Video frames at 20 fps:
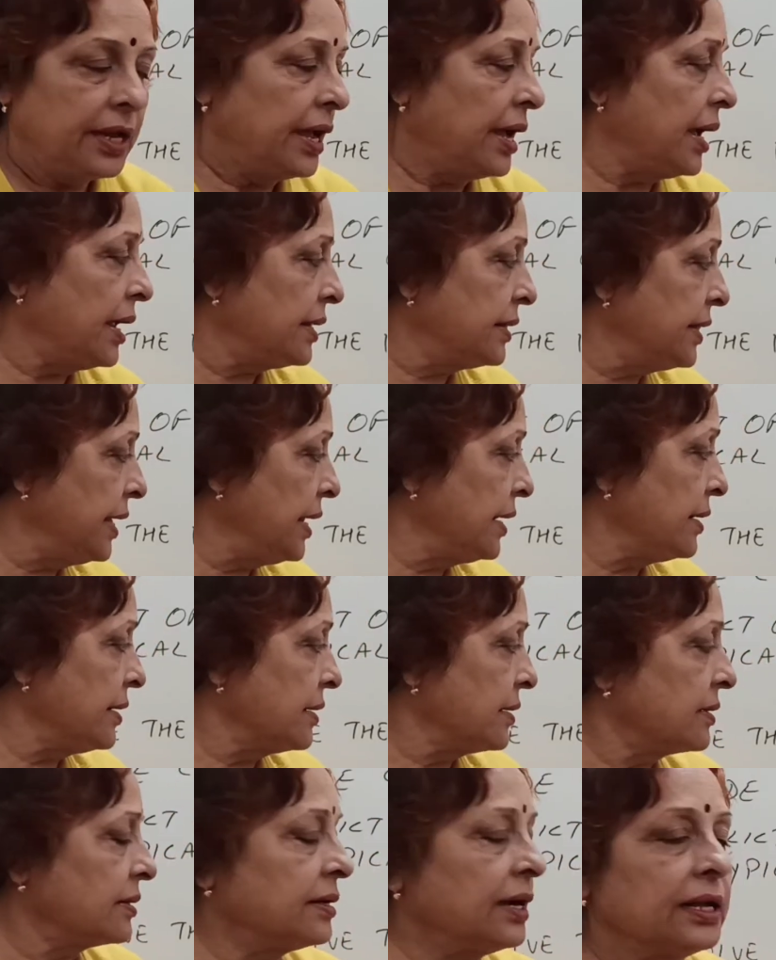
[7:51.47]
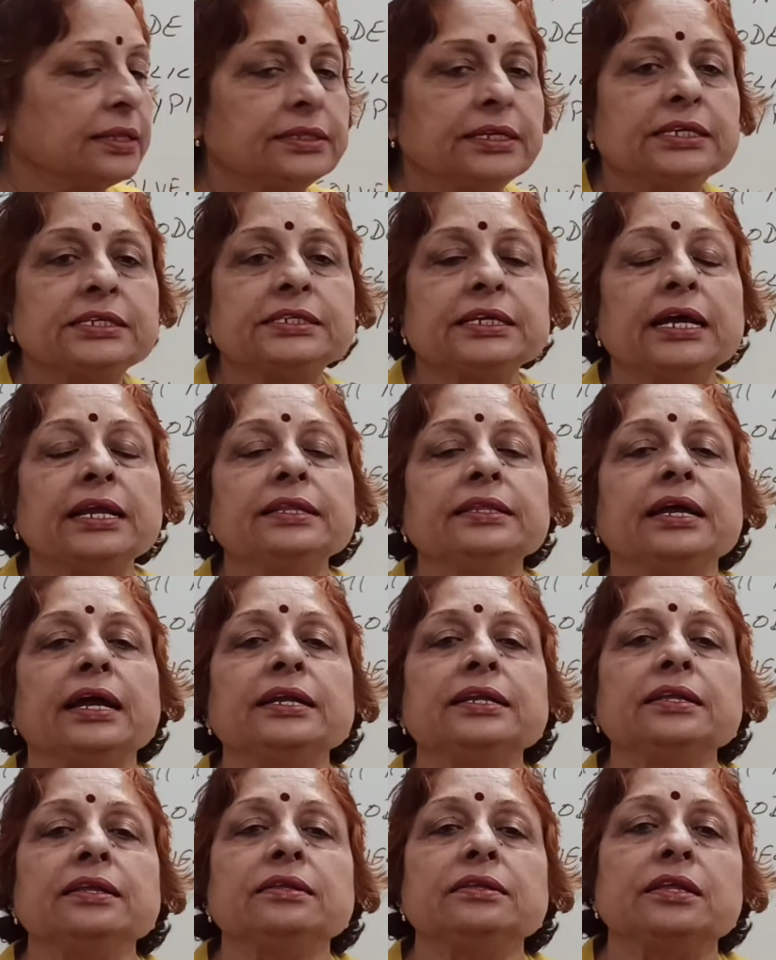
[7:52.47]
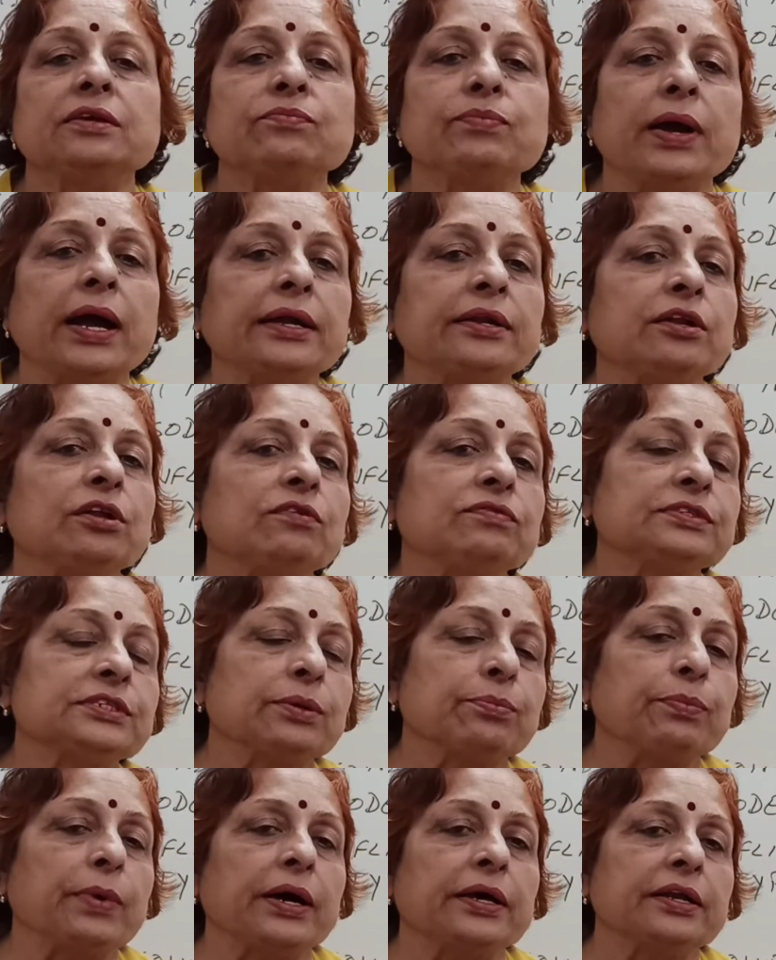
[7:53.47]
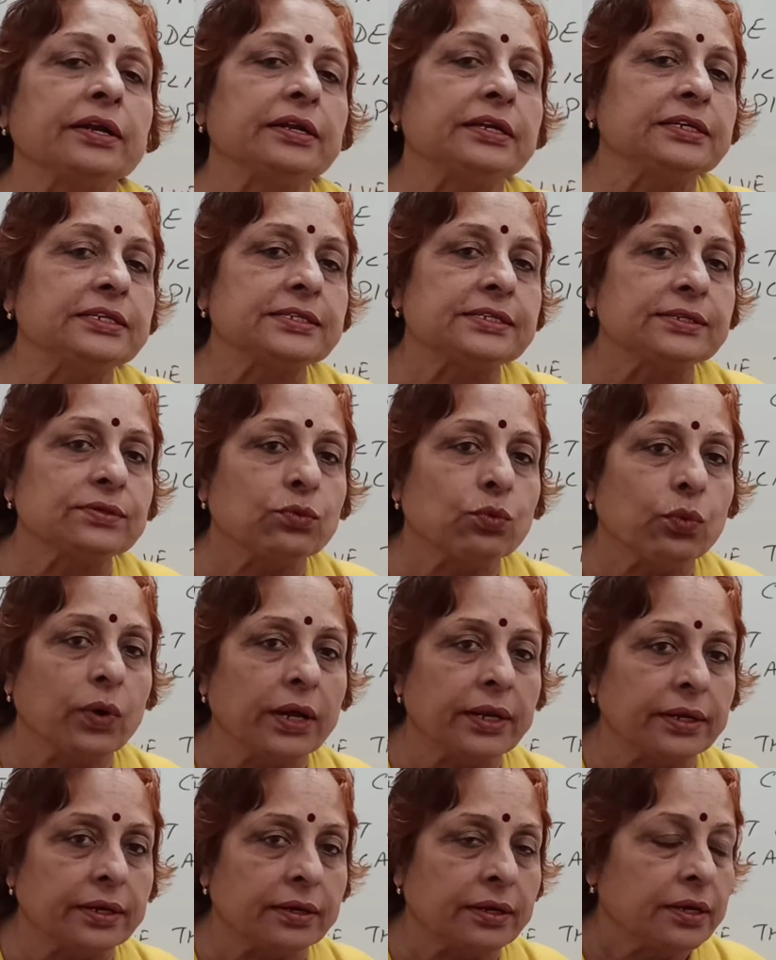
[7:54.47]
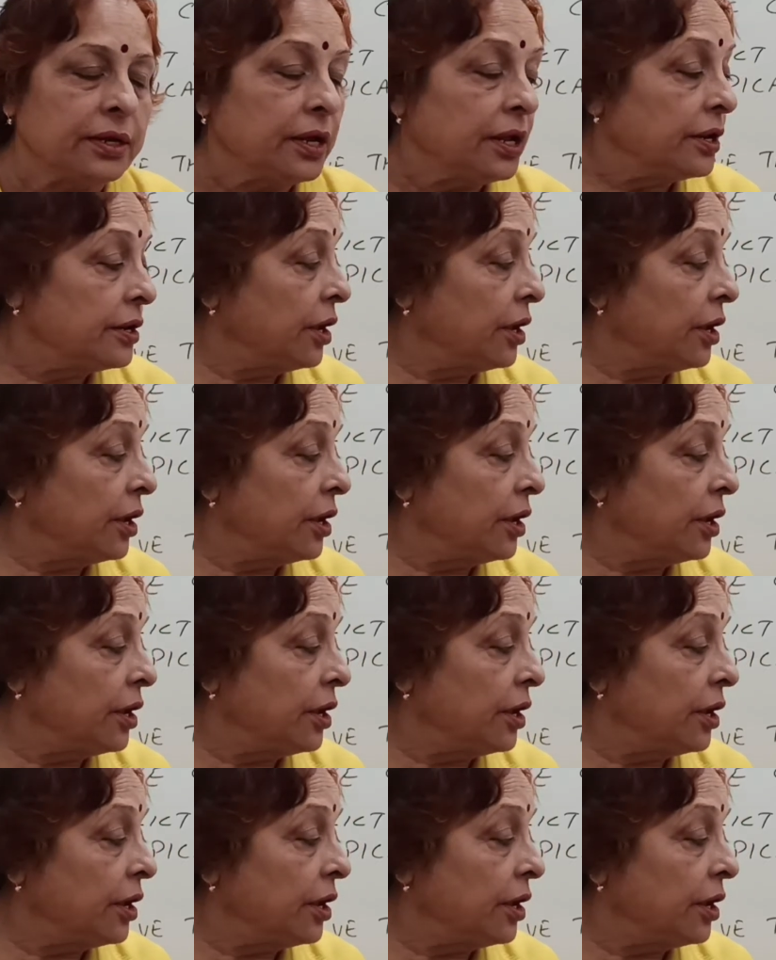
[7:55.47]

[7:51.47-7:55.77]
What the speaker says: And then Gandhi said that the battle of Champaran is won.